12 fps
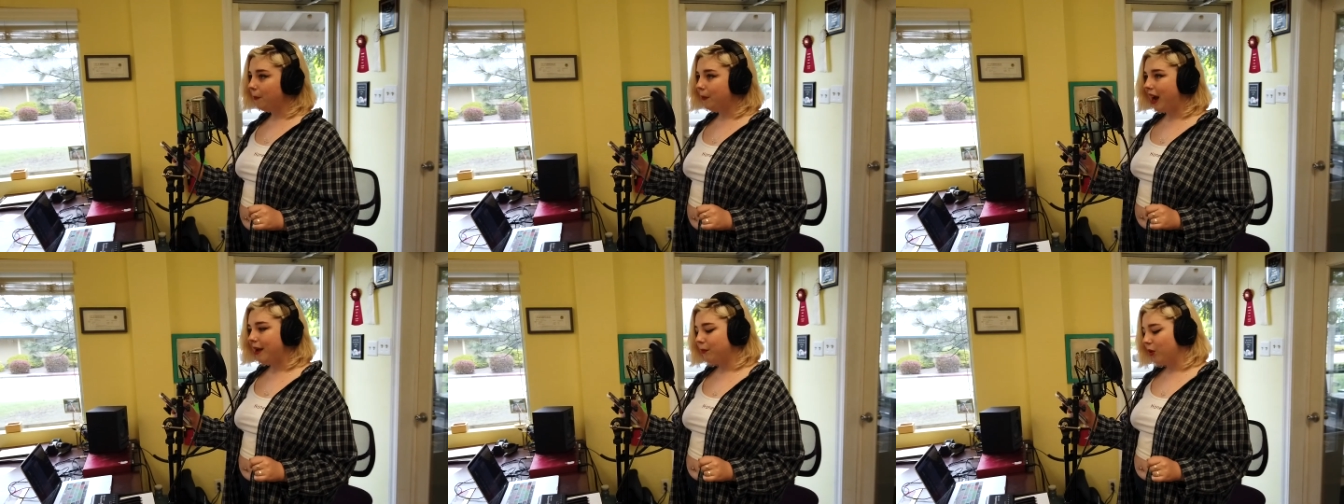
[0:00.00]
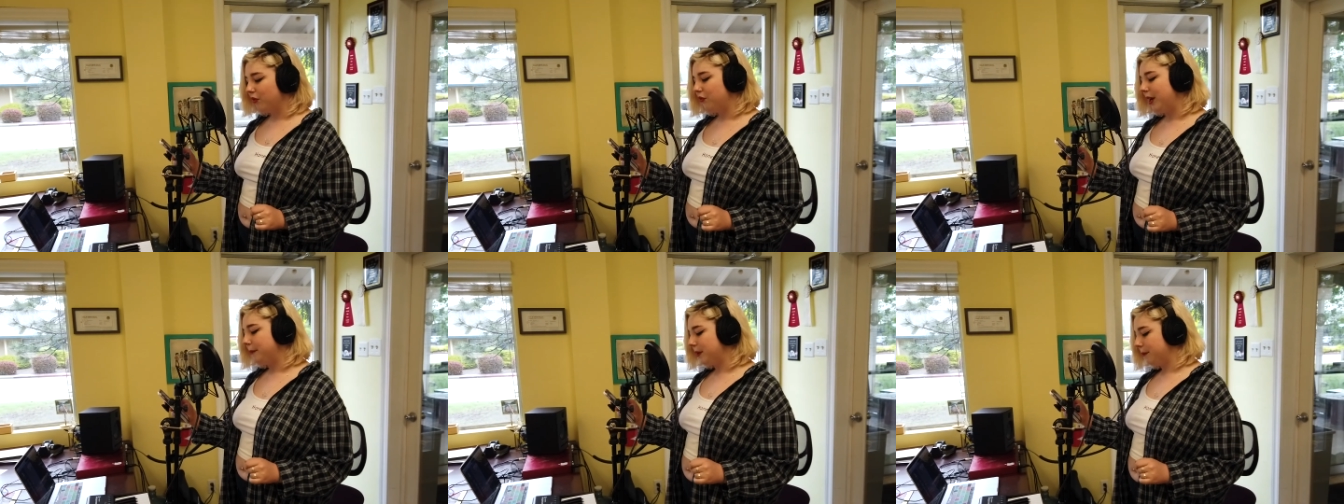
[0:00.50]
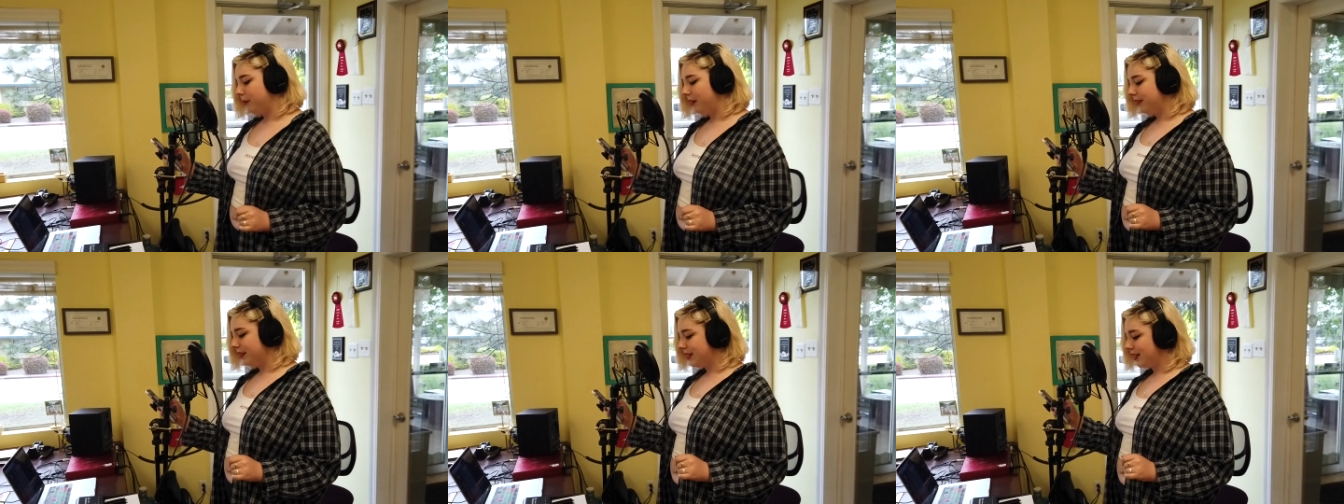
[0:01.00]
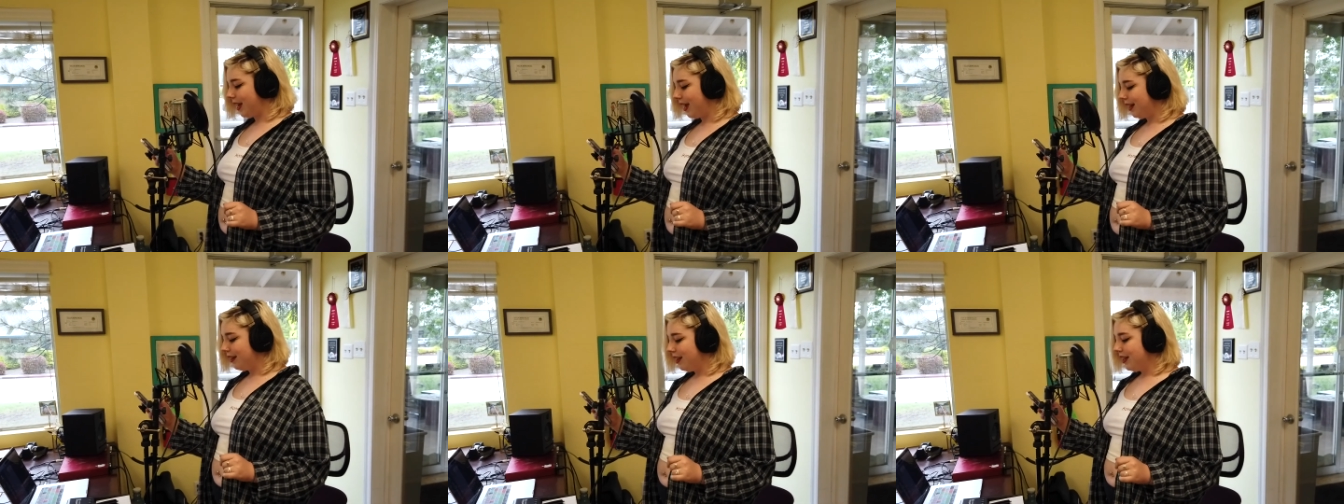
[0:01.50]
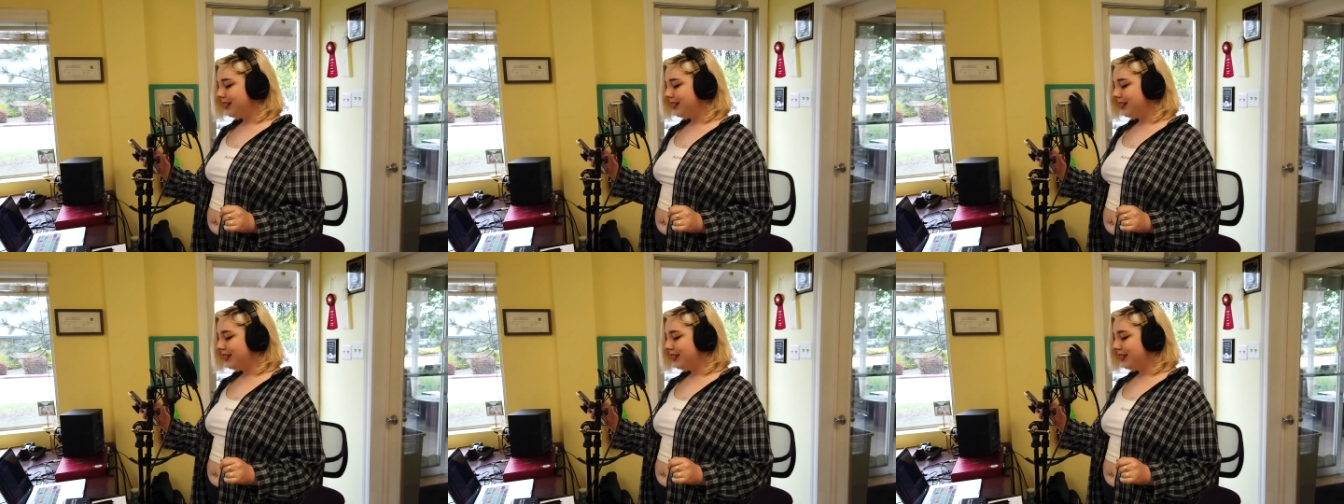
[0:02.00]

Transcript: buy more vapor to put inside.